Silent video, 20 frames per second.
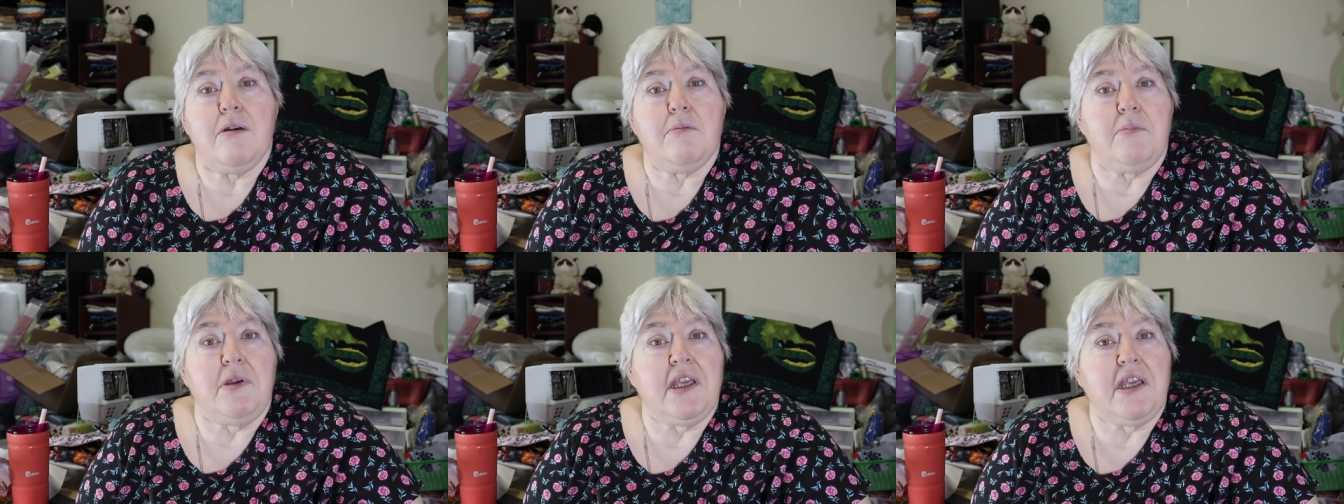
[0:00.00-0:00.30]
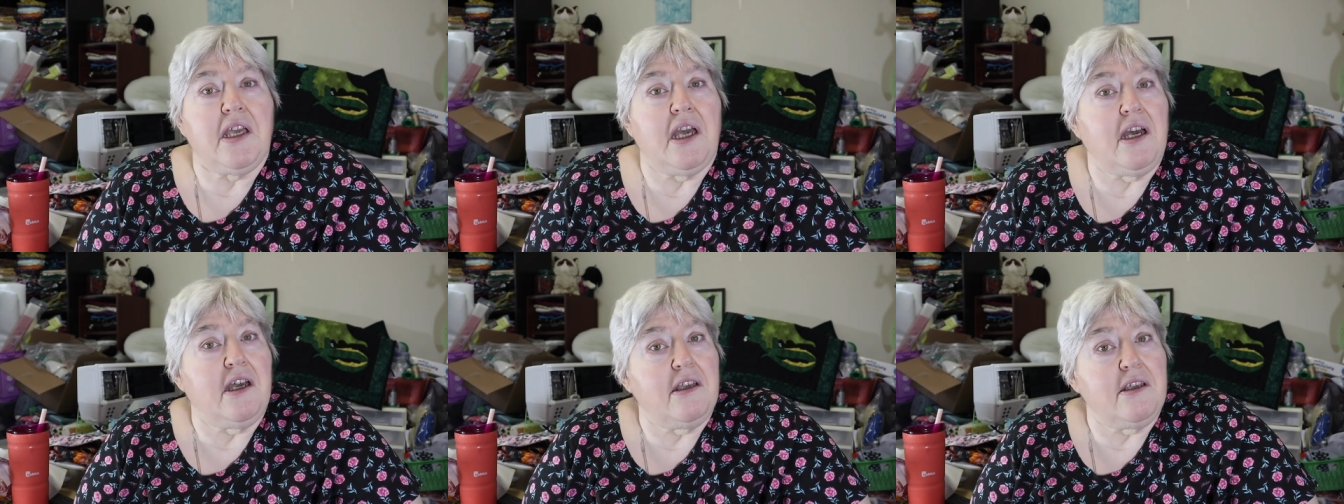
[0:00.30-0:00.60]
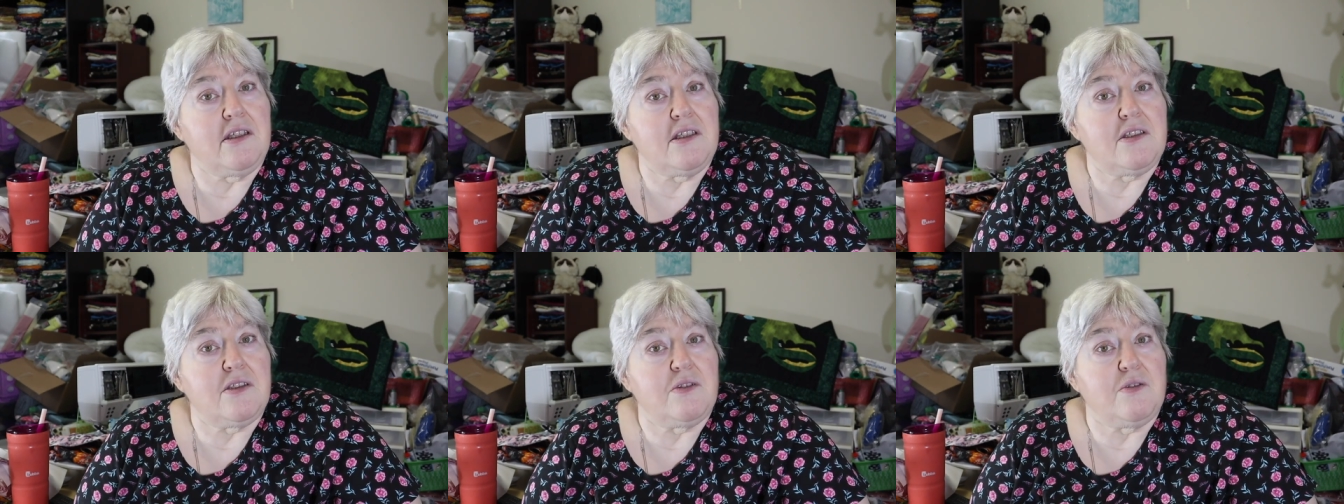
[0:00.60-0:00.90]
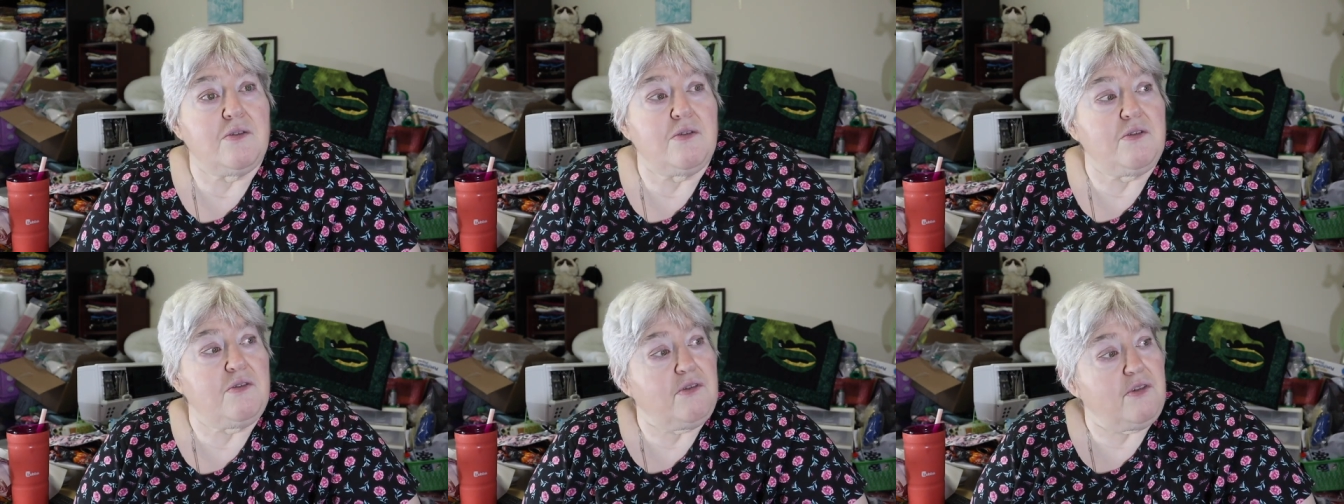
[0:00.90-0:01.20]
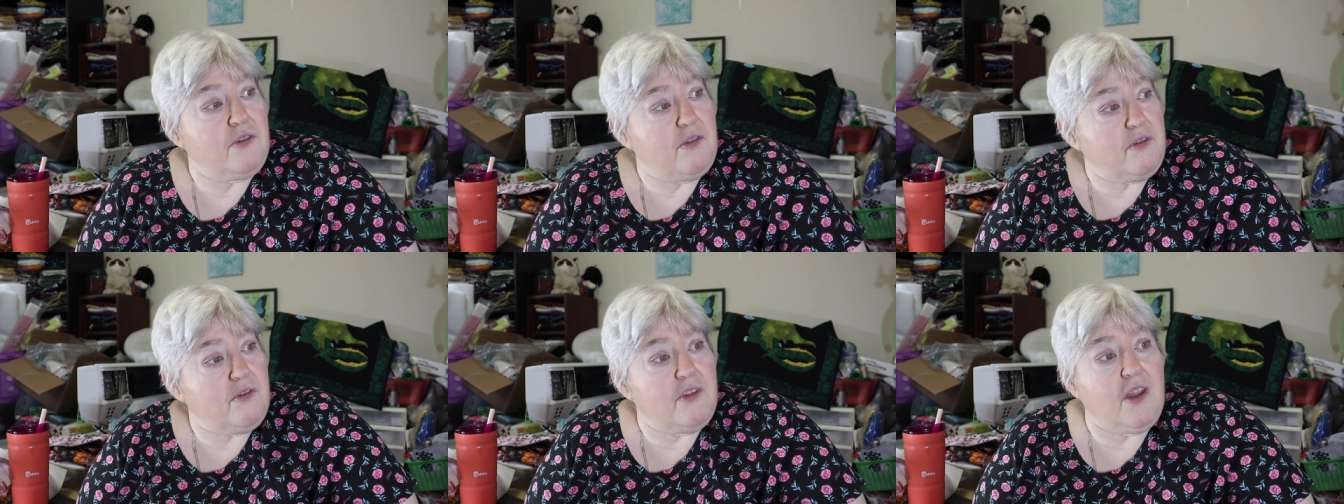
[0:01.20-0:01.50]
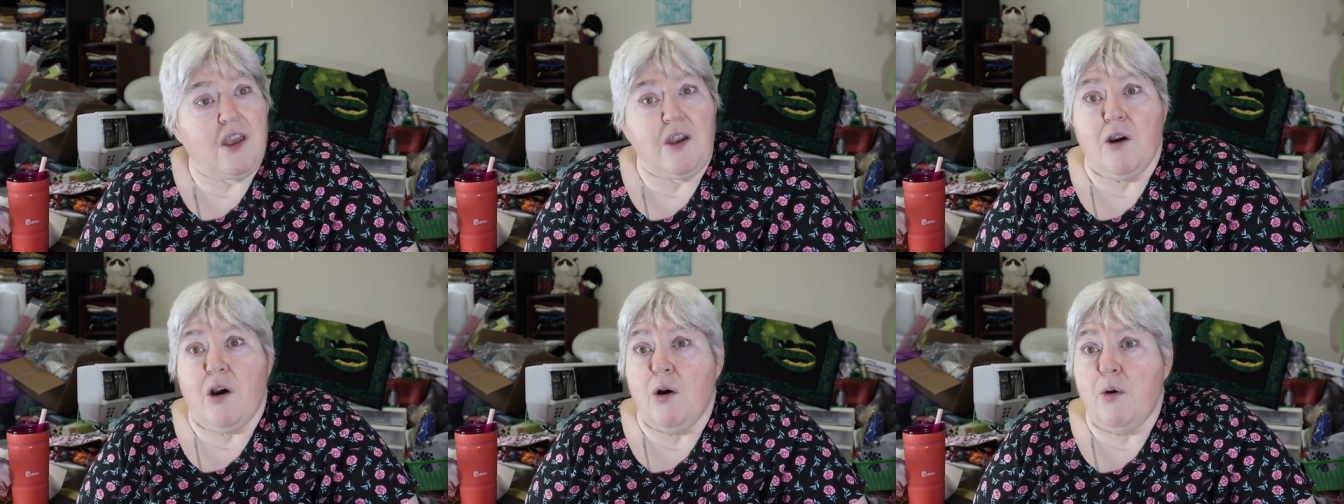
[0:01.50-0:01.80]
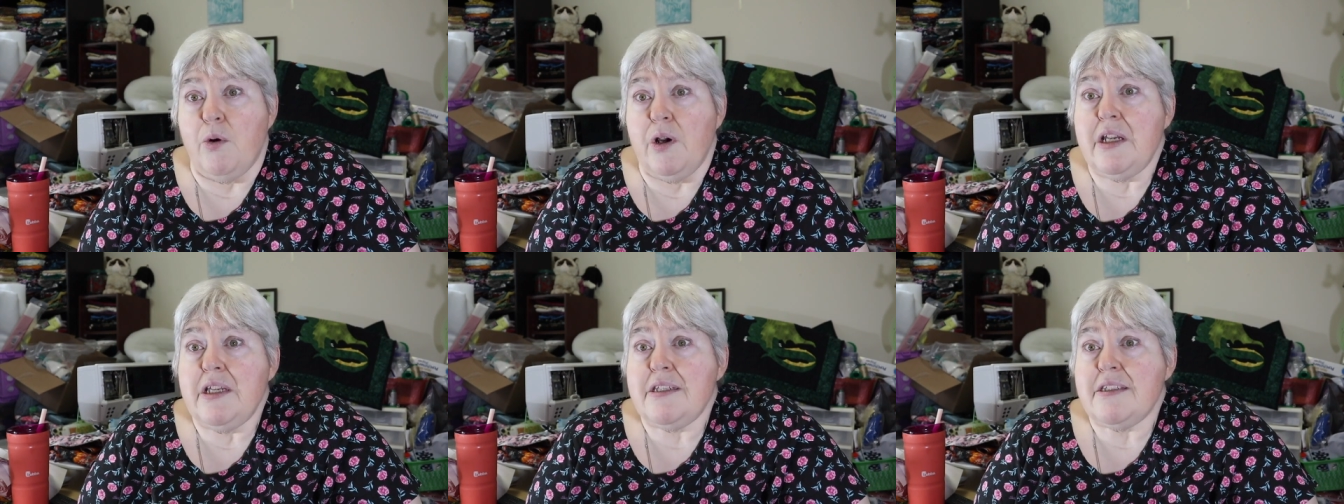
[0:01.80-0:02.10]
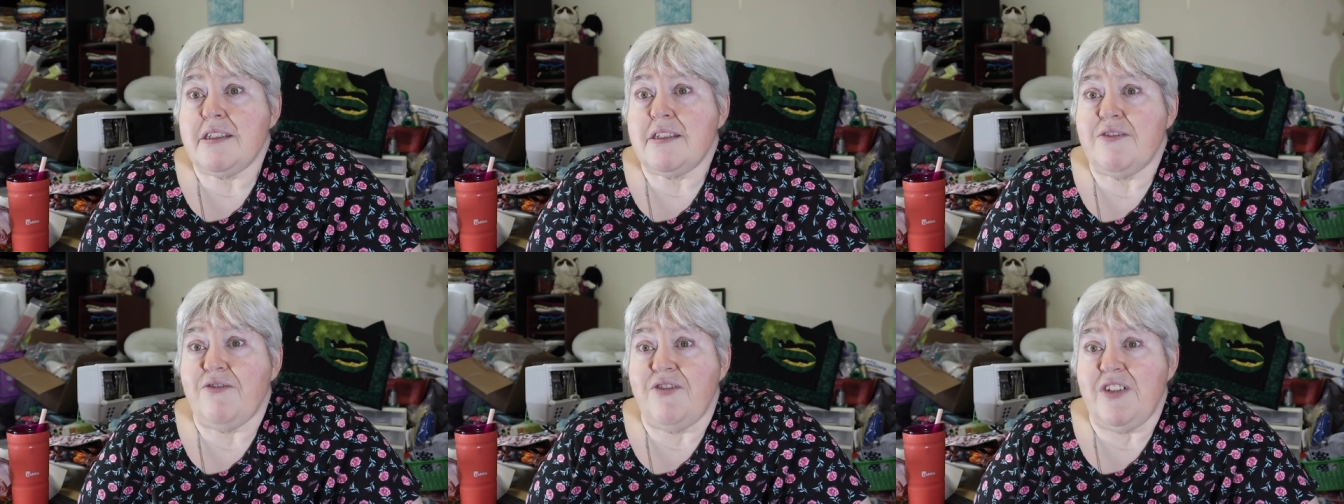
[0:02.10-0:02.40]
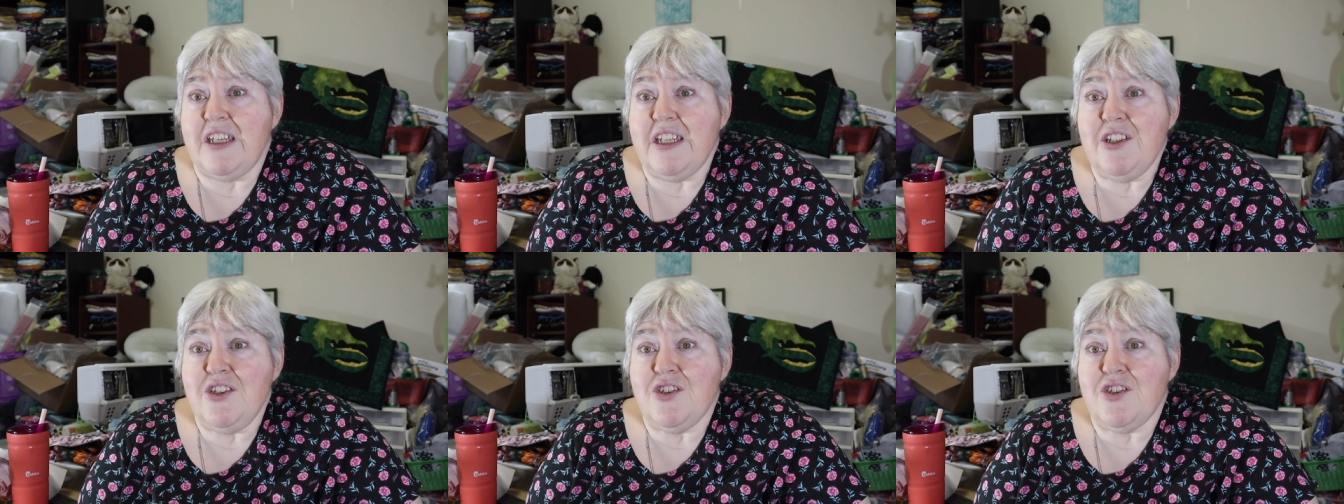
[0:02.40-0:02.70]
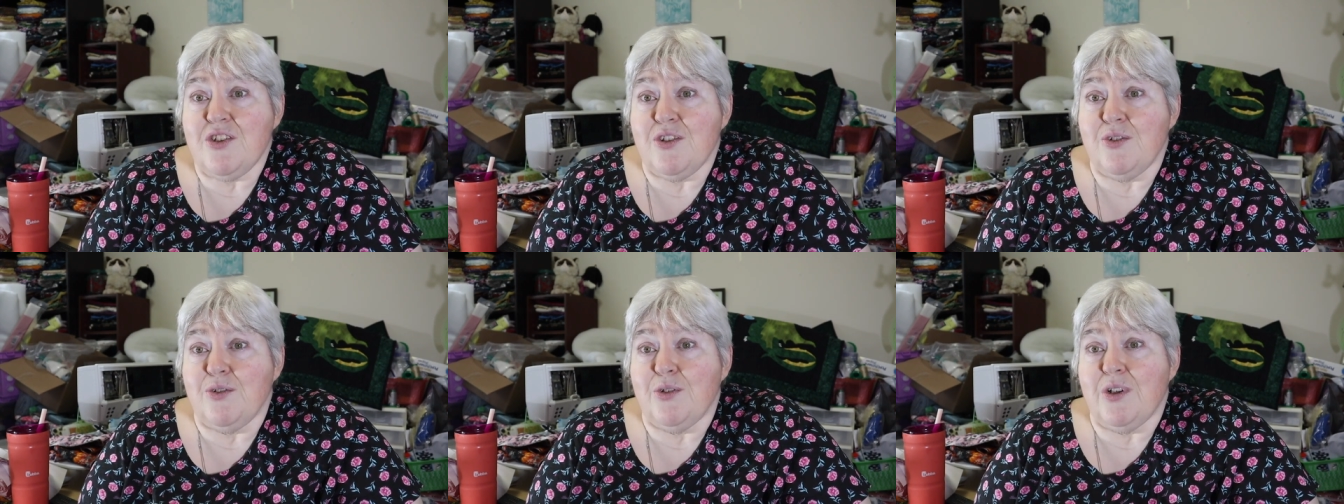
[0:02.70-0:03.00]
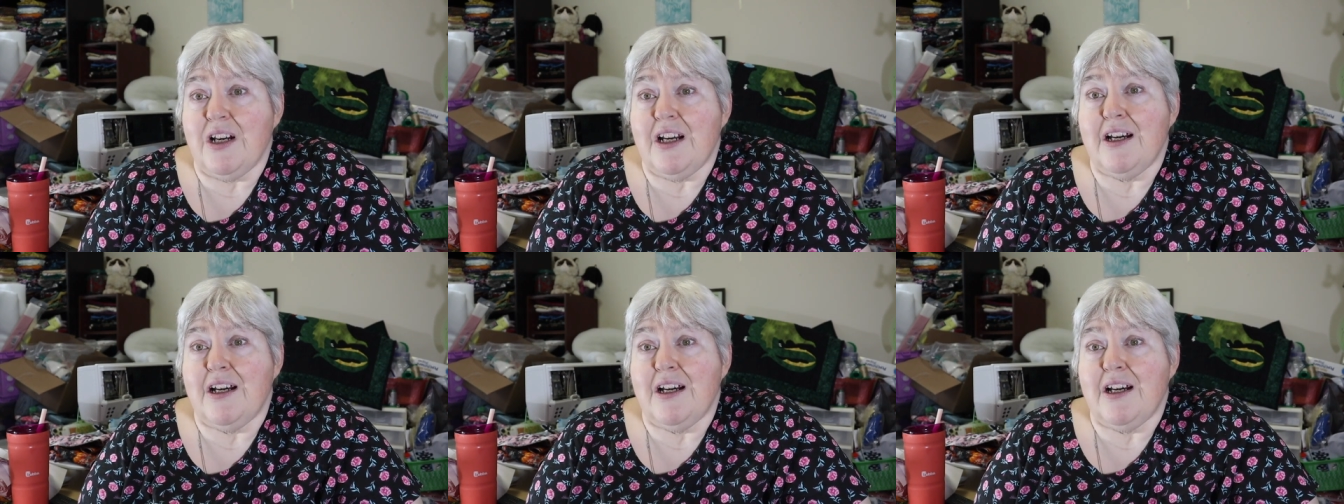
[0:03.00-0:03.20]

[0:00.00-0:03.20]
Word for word: because they always feed you.